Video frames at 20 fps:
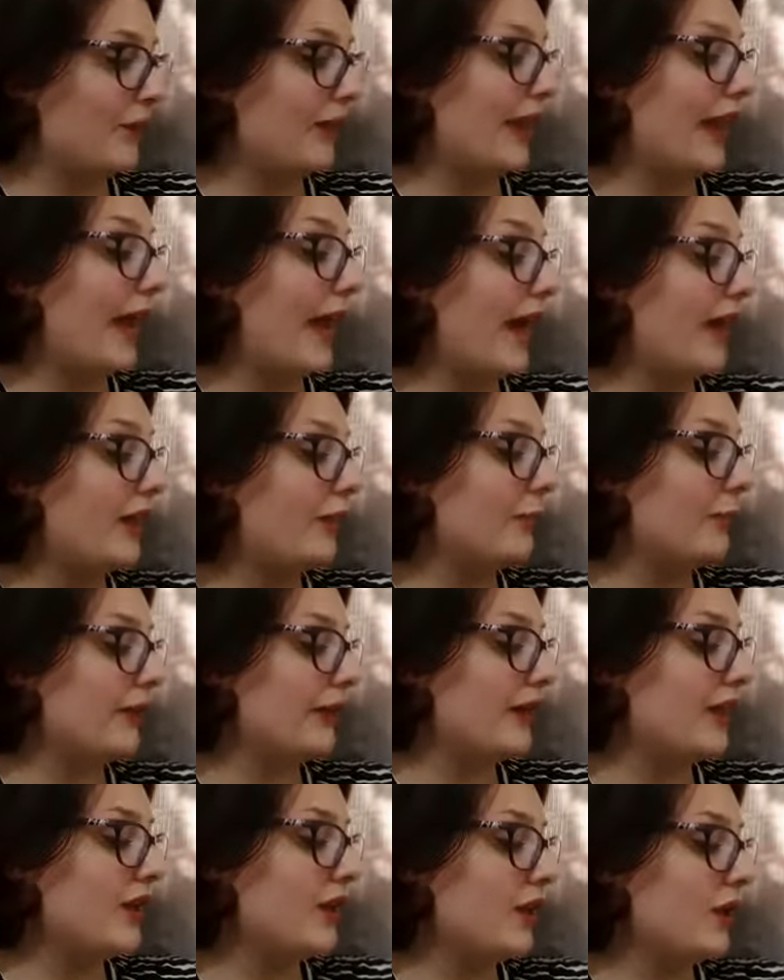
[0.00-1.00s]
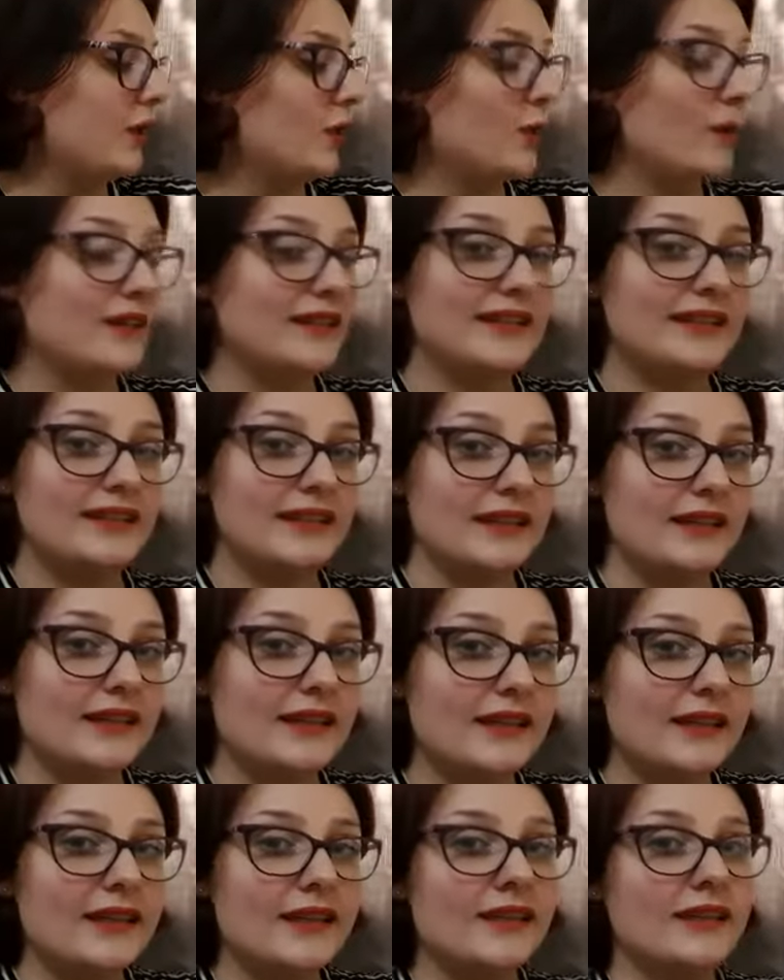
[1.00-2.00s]
Albie was
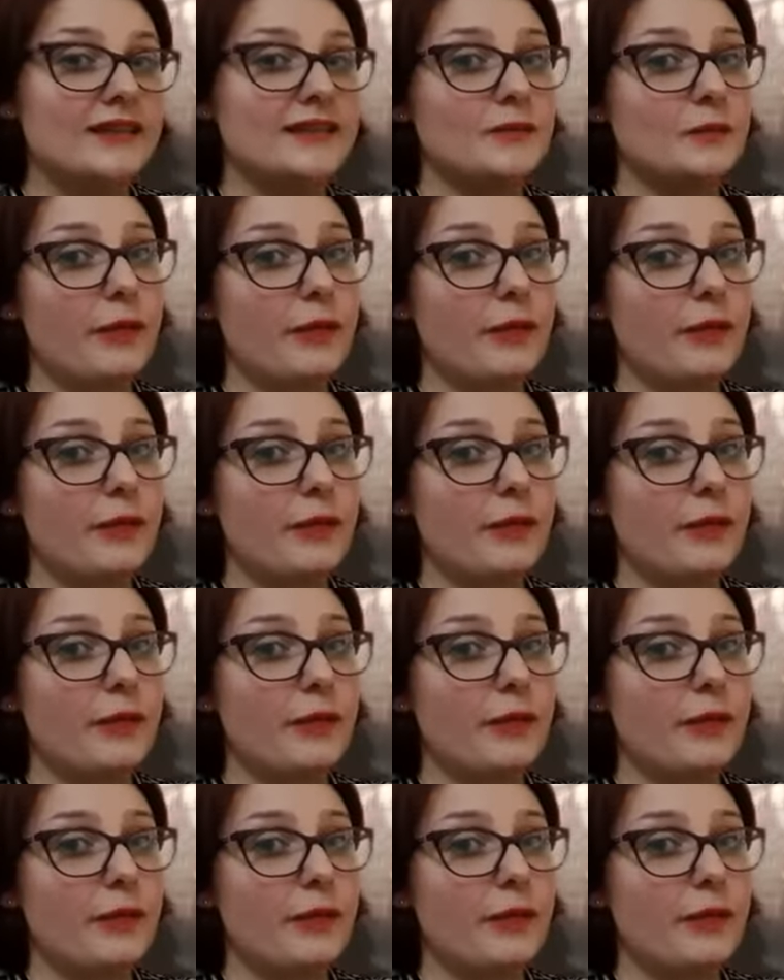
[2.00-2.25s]
sitting in his